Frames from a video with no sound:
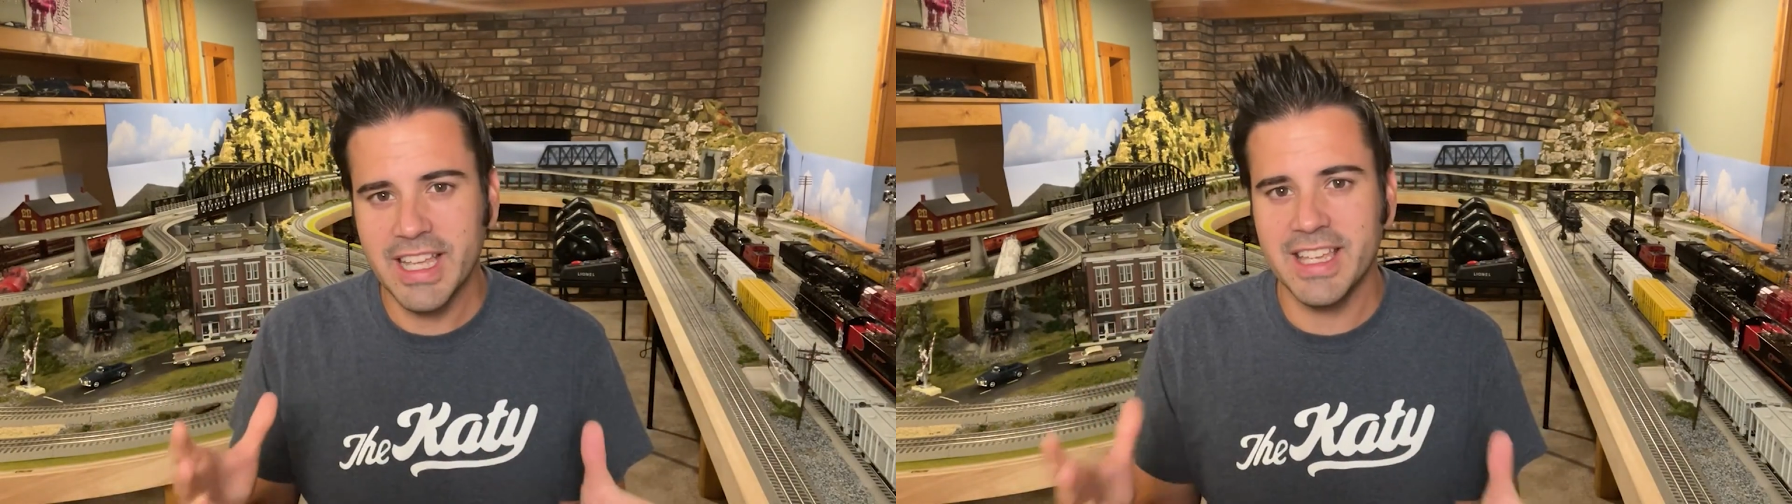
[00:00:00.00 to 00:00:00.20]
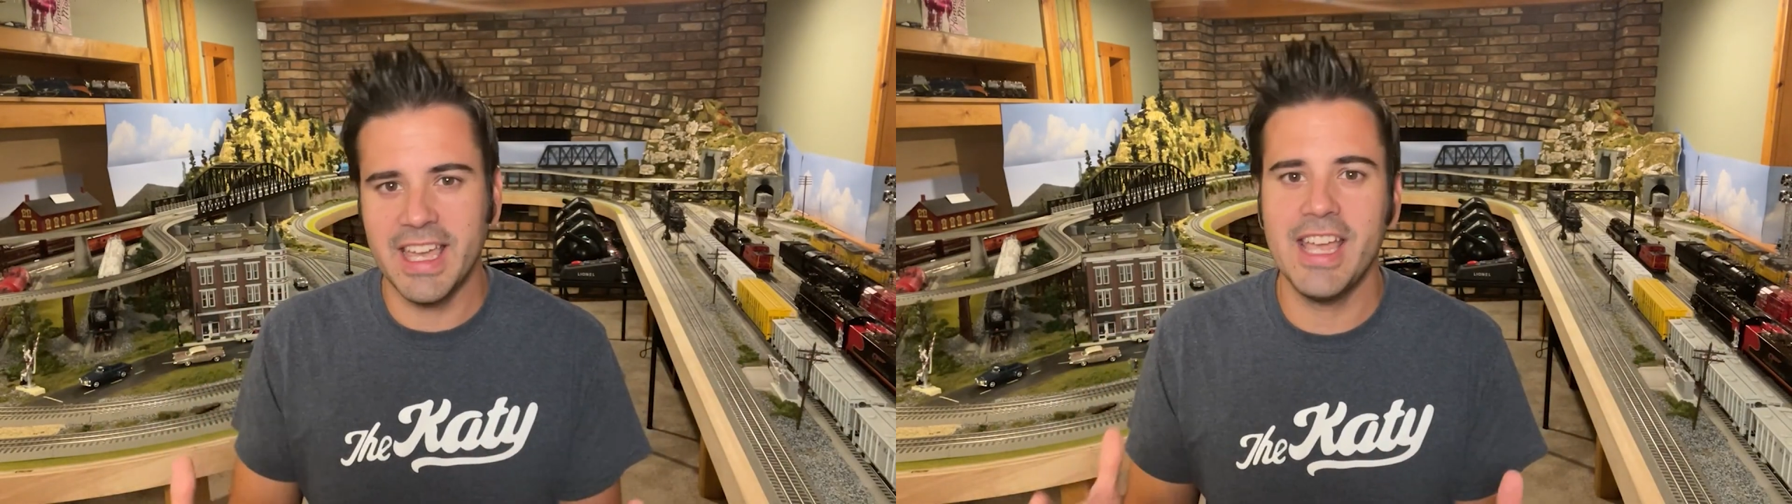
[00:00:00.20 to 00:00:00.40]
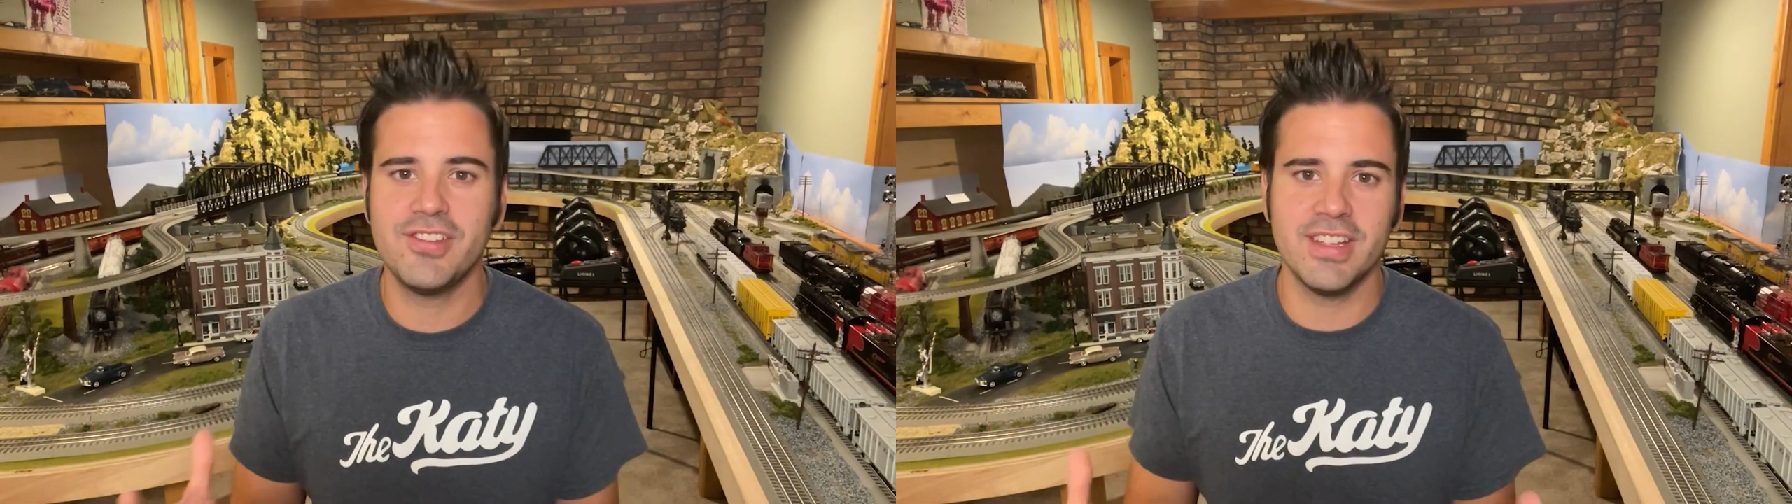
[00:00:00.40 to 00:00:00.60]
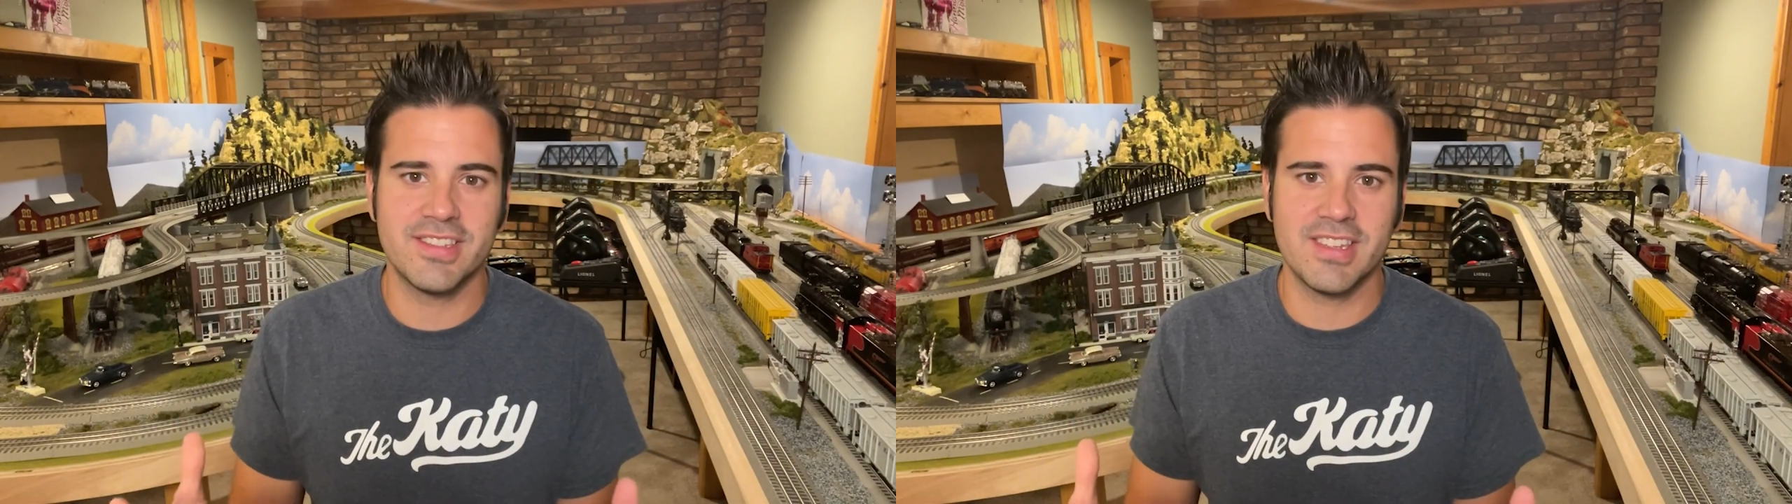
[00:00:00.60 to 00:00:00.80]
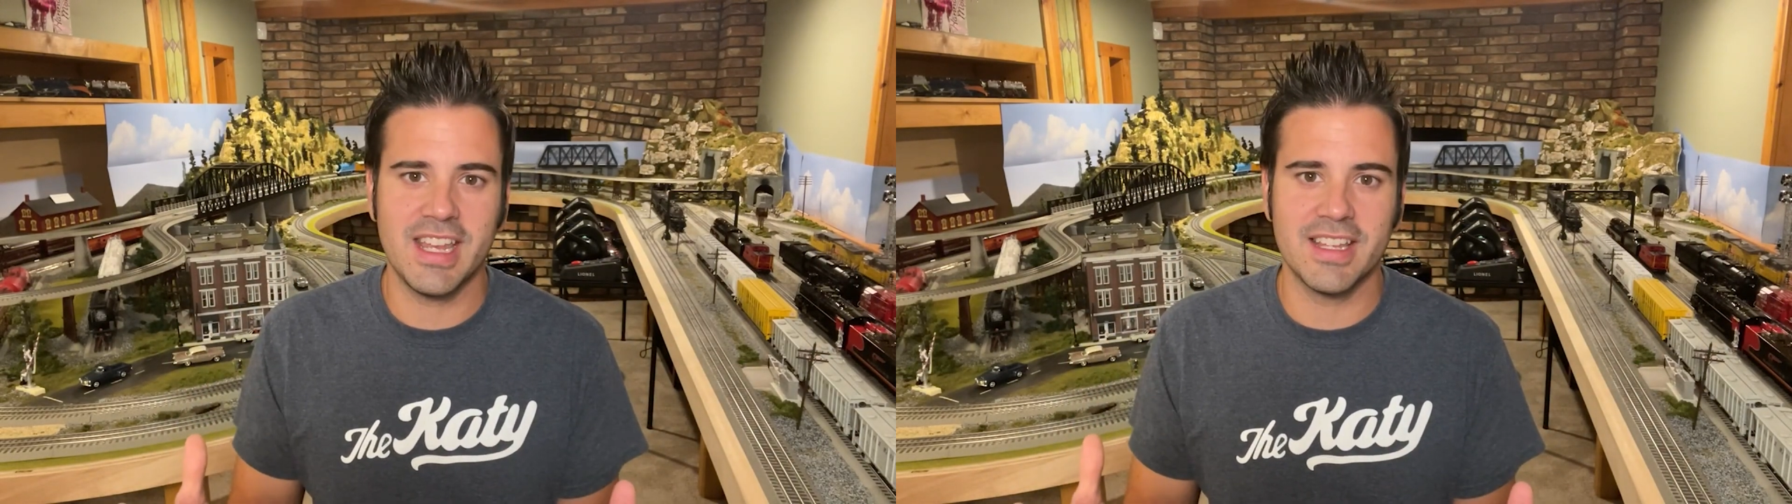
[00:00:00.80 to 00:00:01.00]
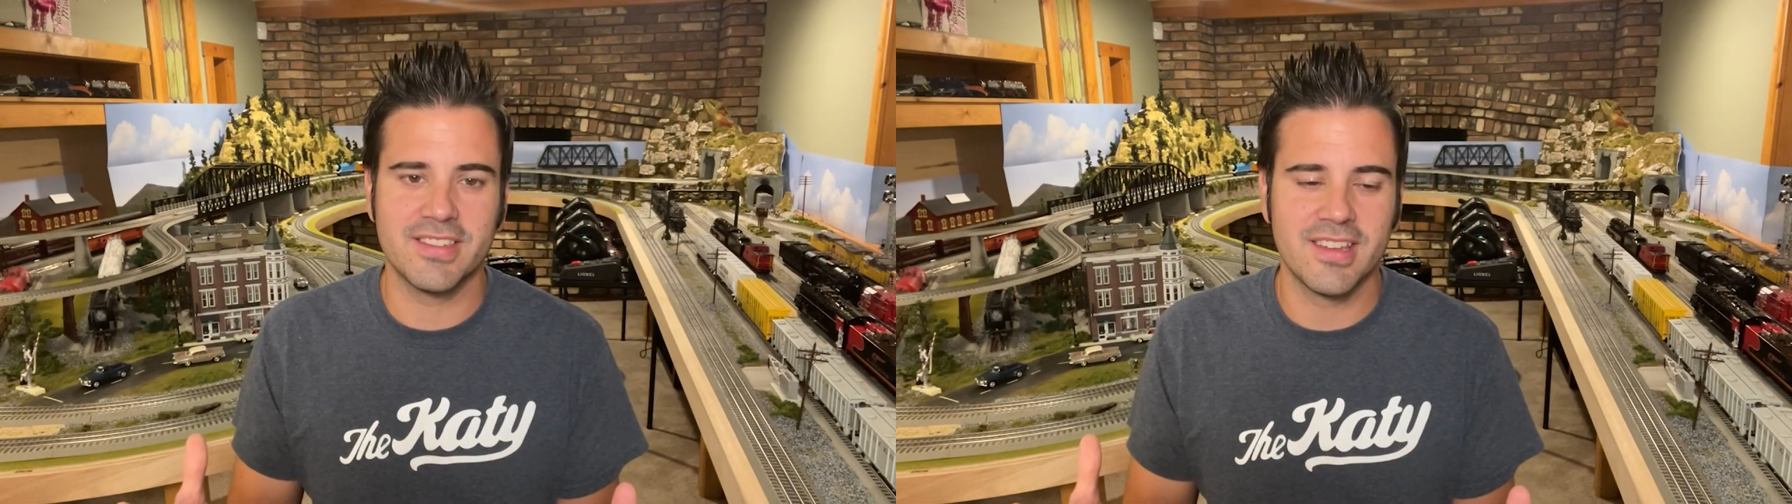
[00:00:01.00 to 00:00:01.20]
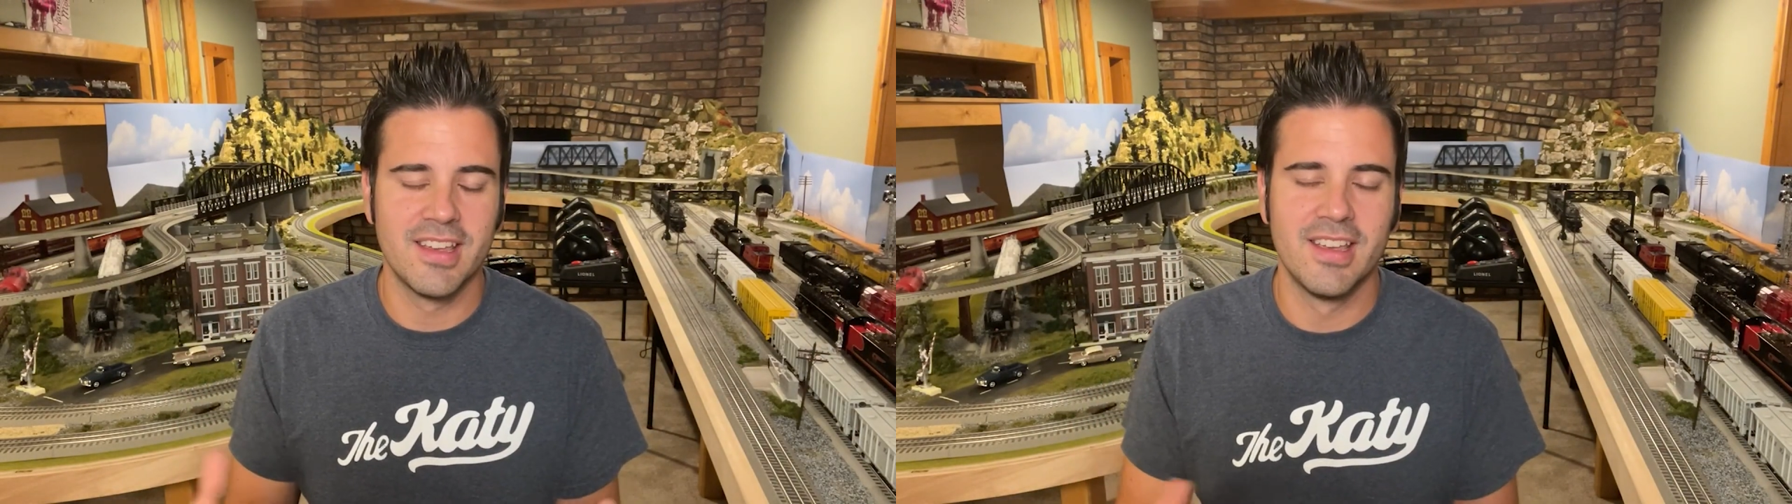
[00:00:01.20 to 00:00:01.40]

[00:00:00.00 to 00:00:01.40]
engaging scenes.